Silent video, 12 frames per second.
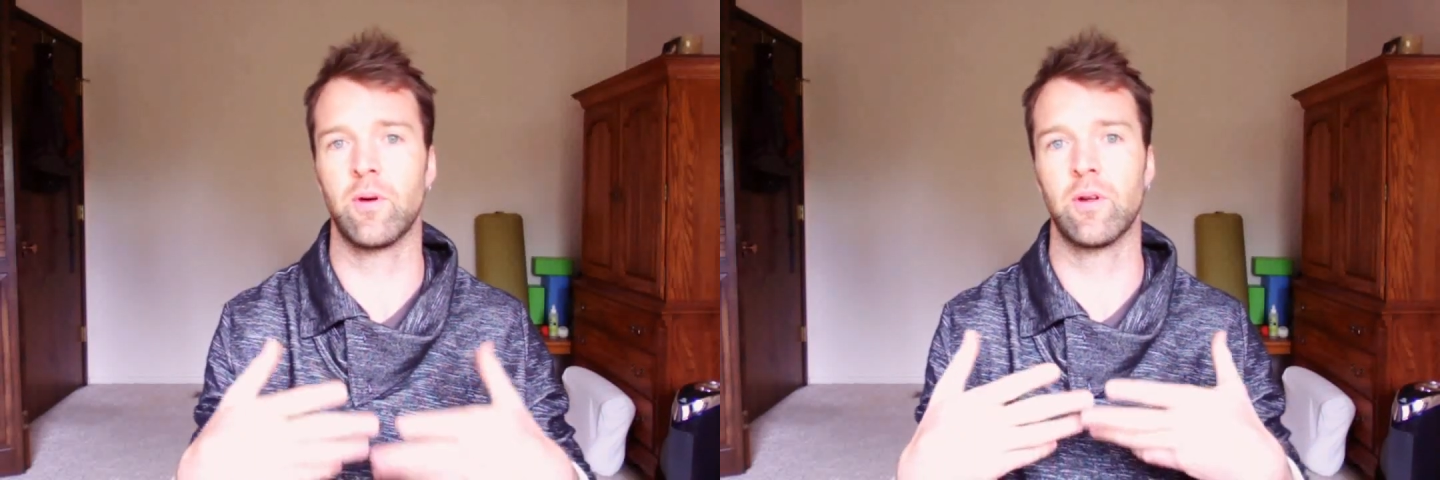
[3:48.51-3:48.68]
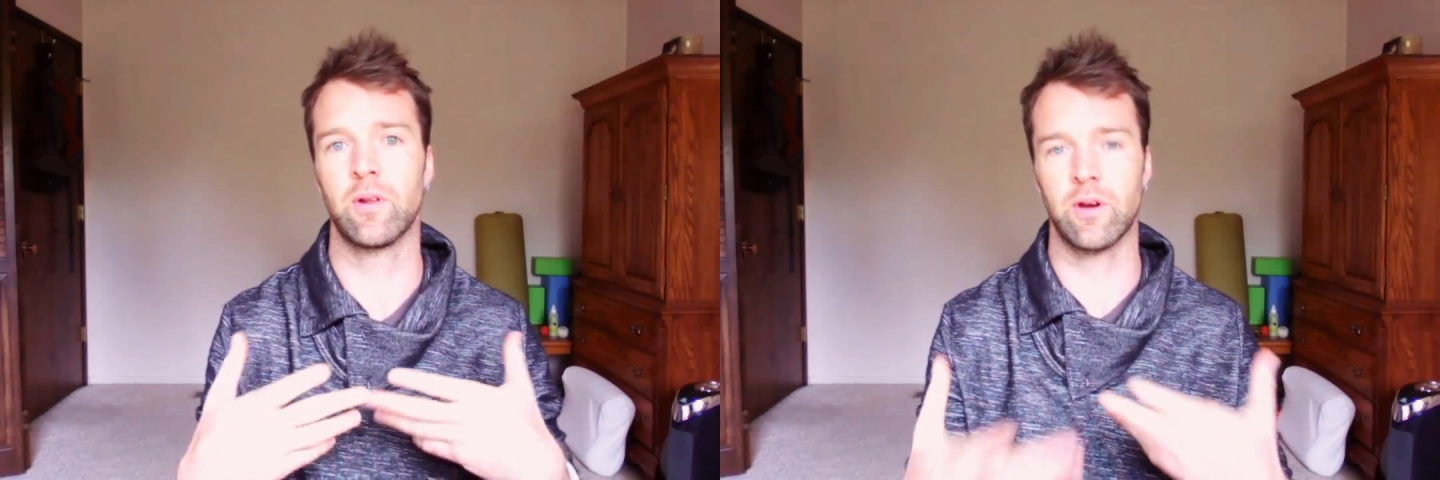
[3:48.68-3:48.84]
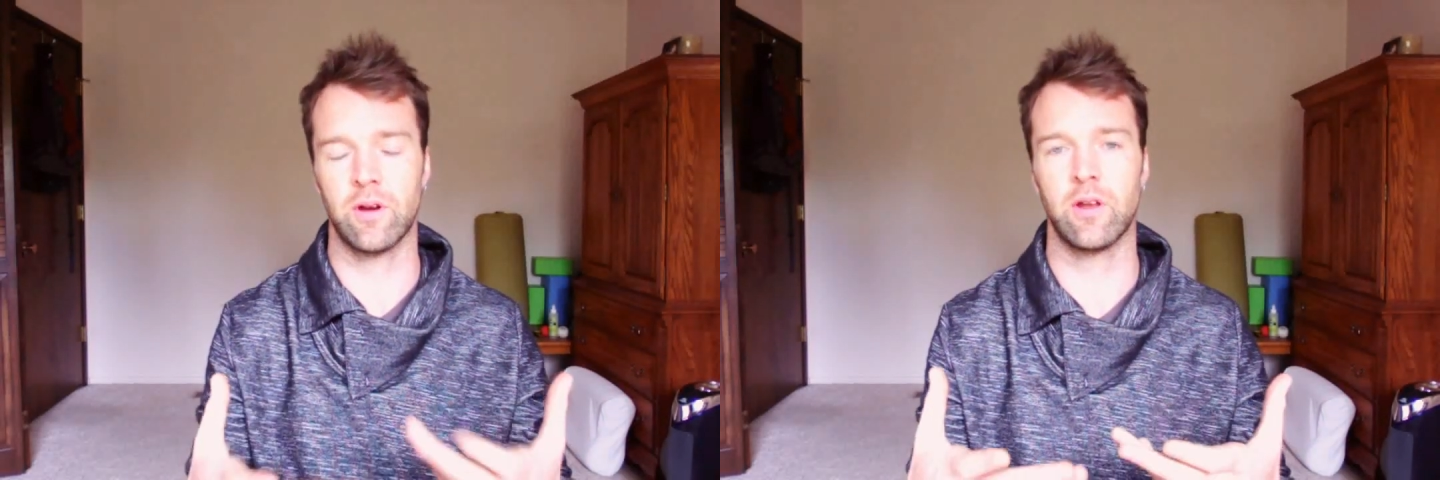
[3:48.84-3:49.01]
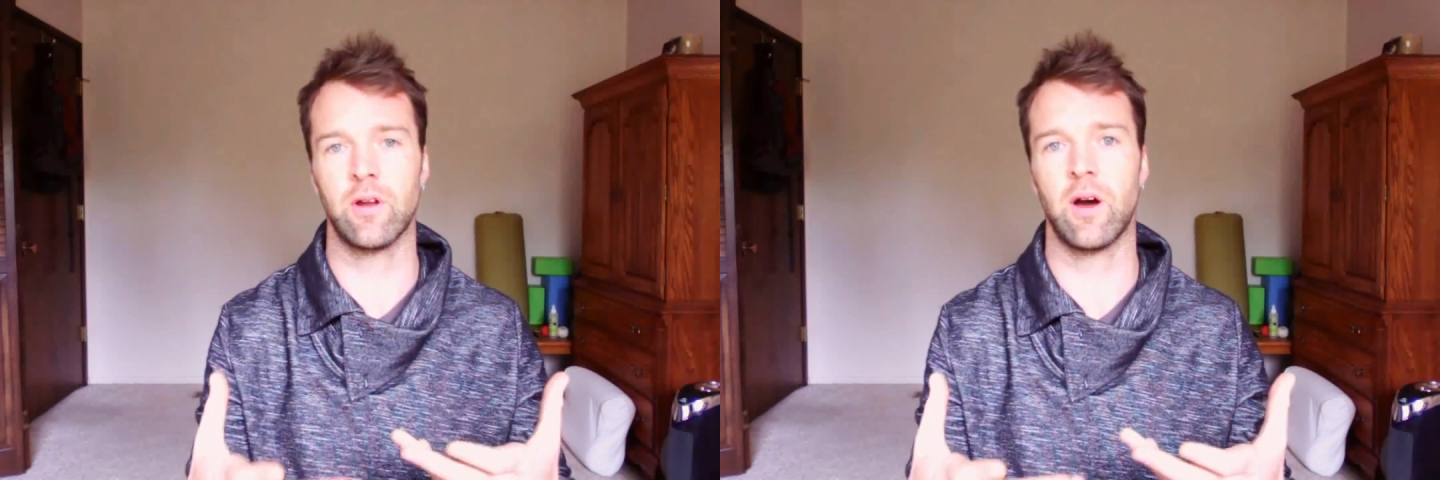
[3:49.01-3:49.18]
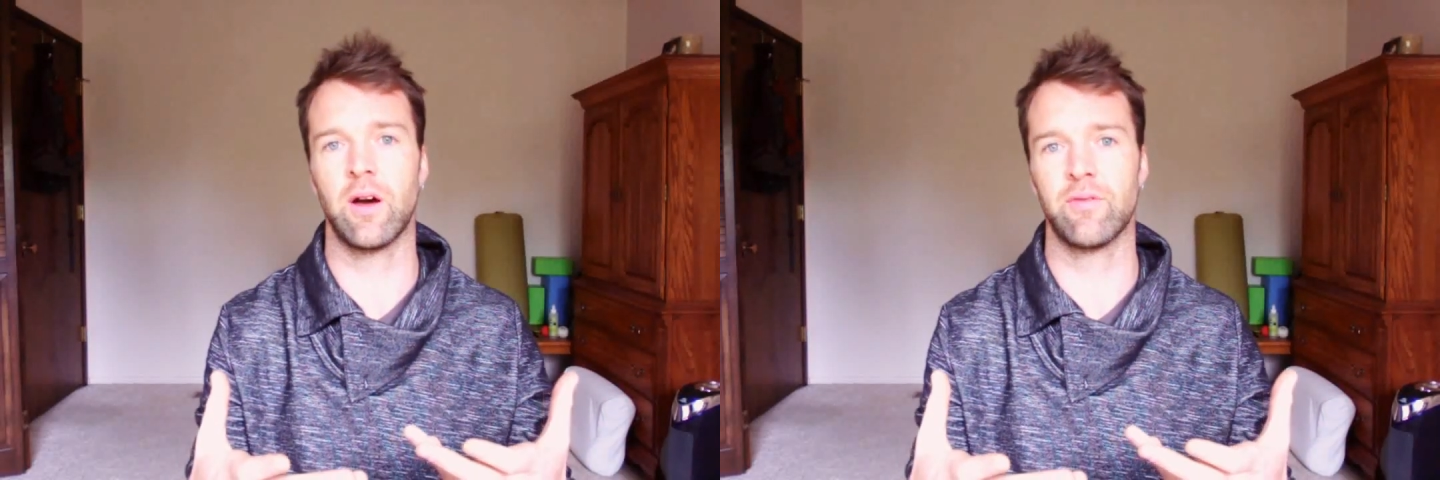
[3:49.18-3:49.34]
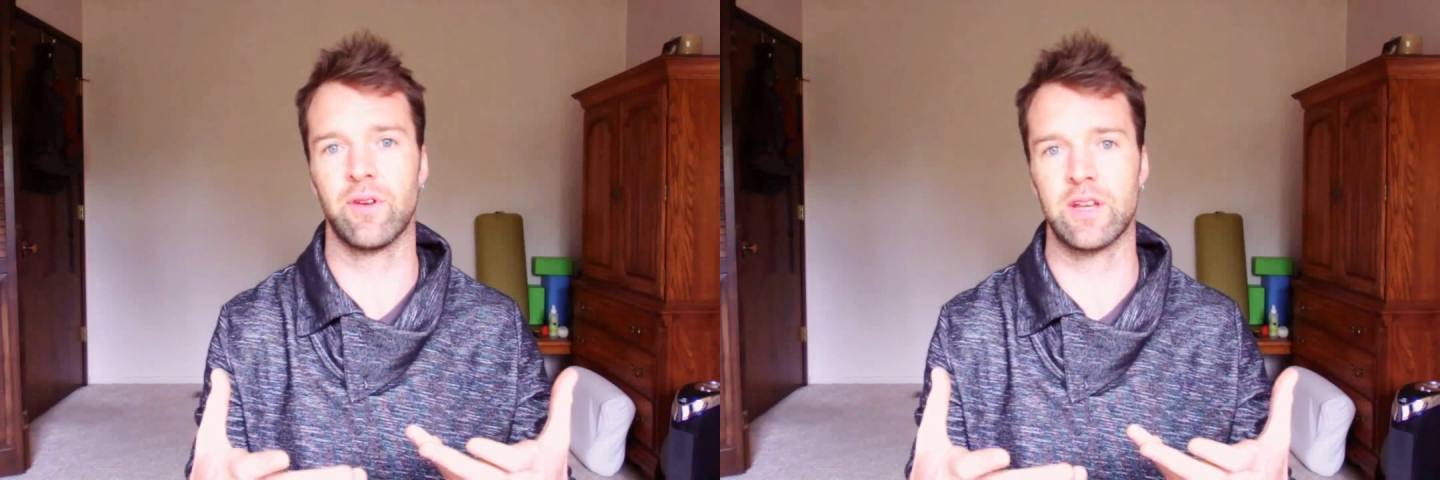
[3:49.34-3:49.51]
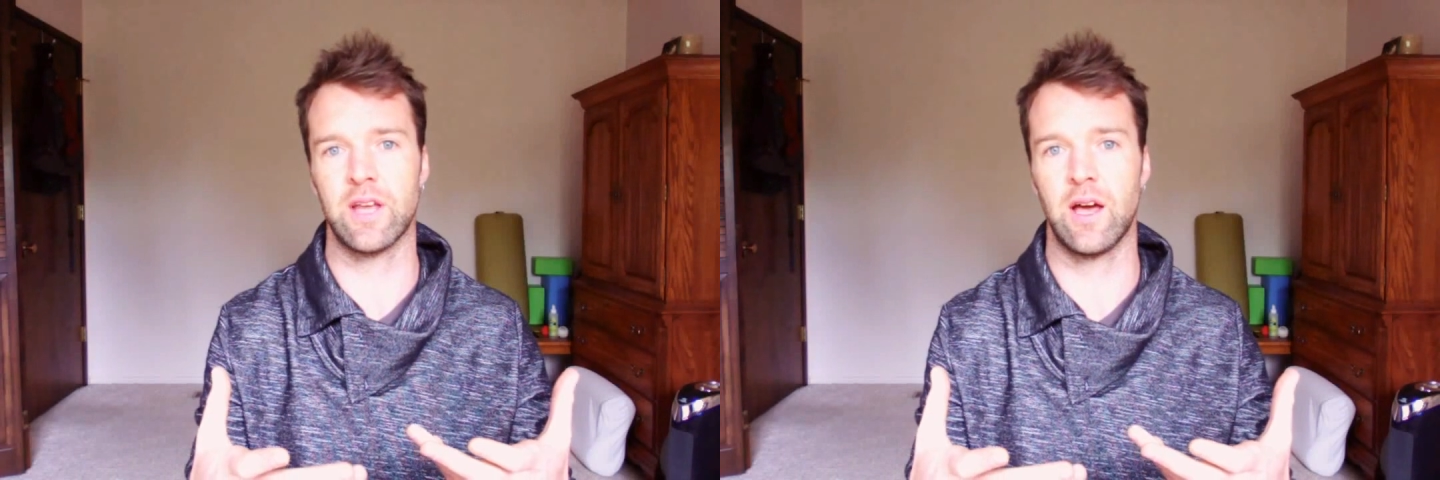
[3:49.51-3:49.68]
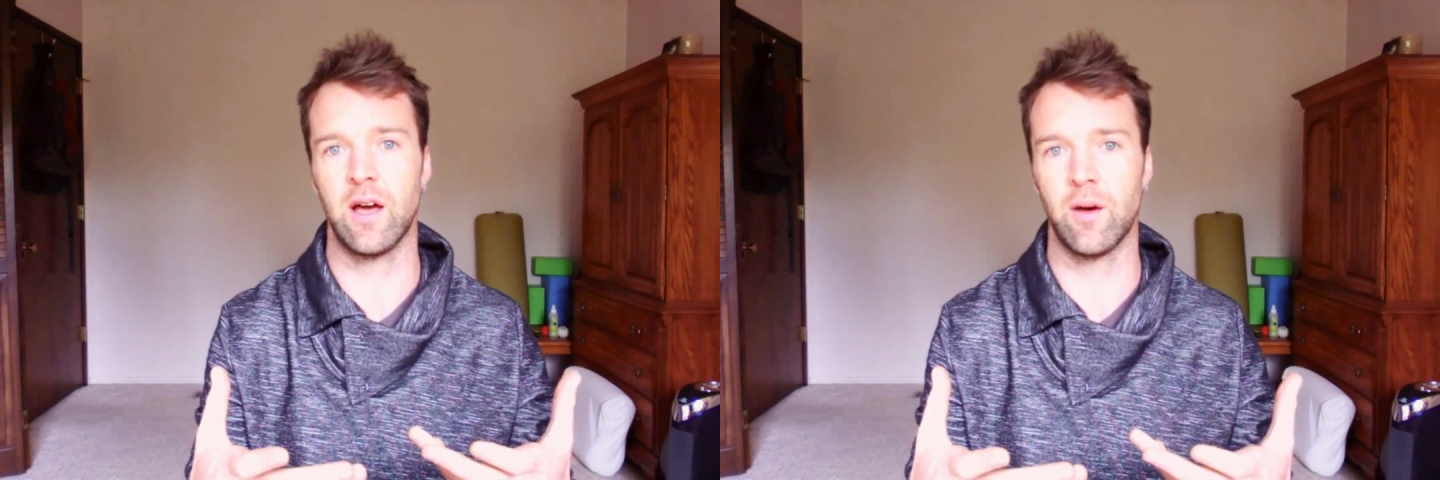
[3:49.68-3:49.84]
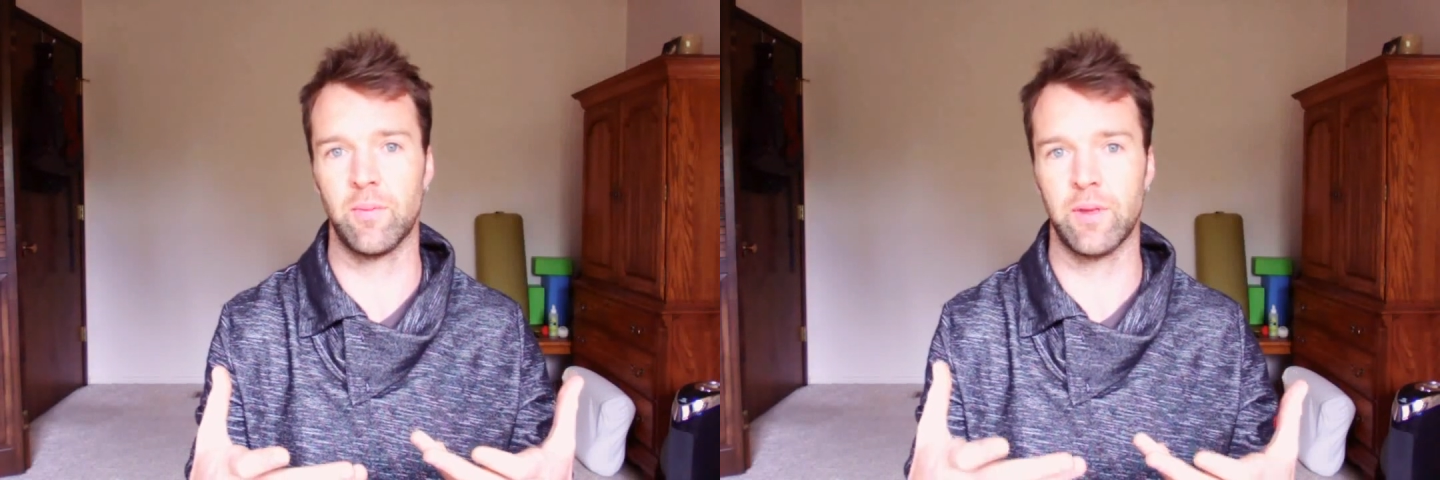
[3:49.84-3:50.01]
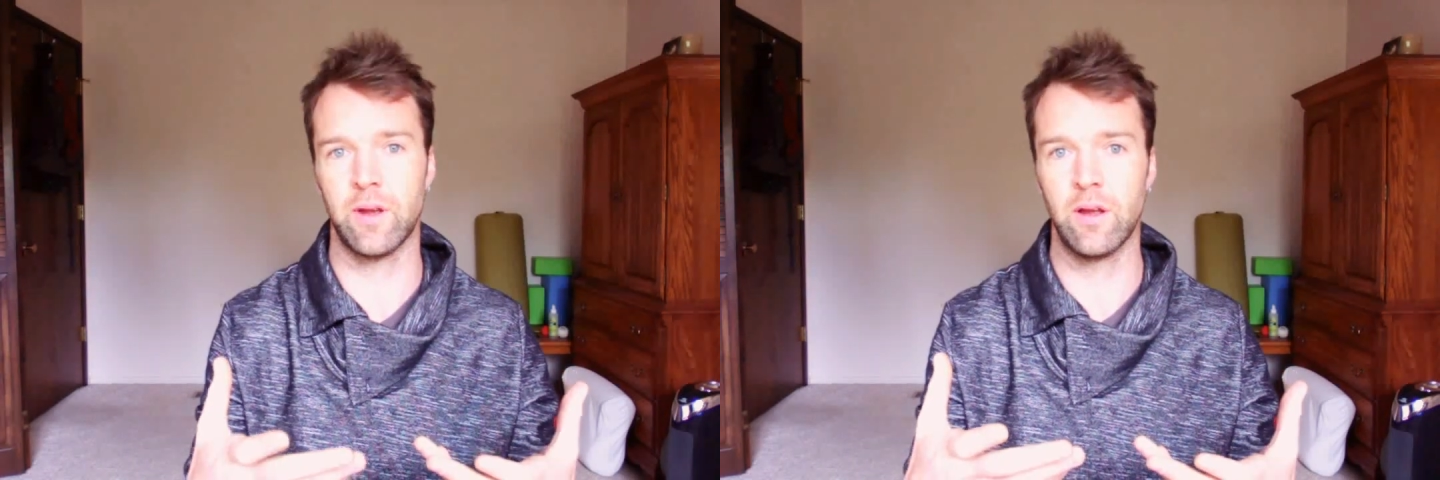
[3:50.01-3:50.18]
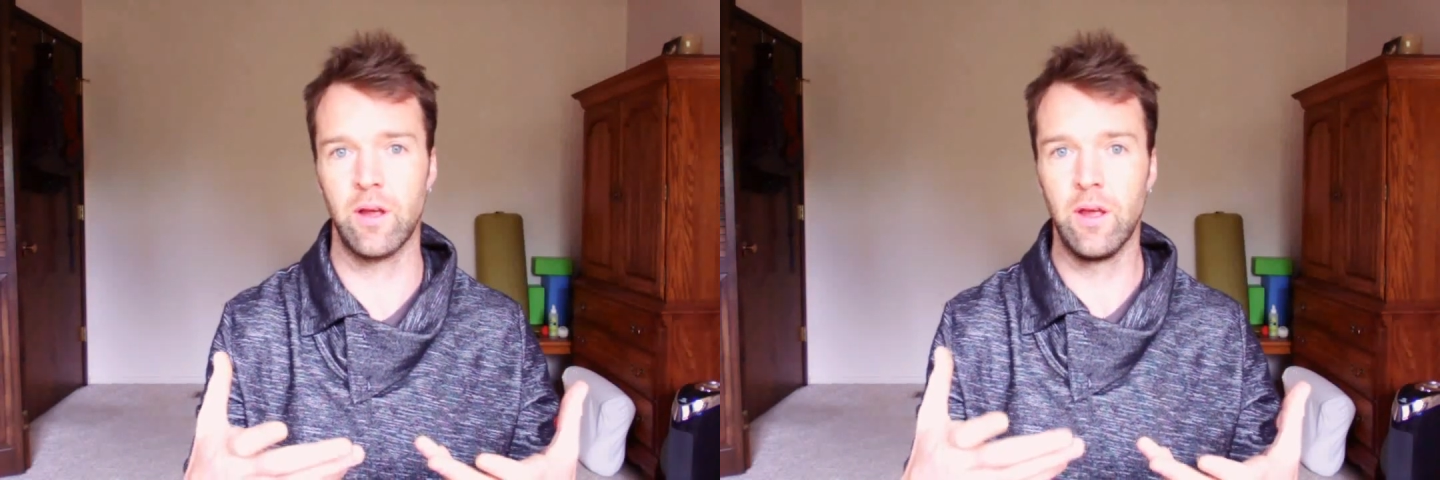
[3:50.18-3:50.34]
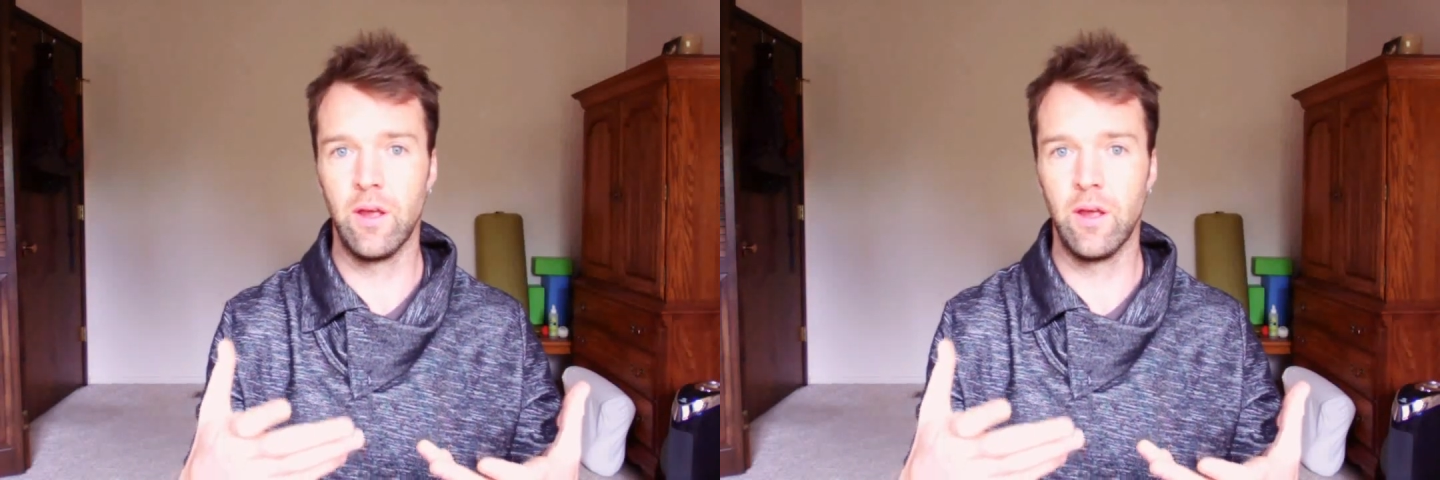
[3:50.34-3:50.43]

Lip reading: or offering to help, that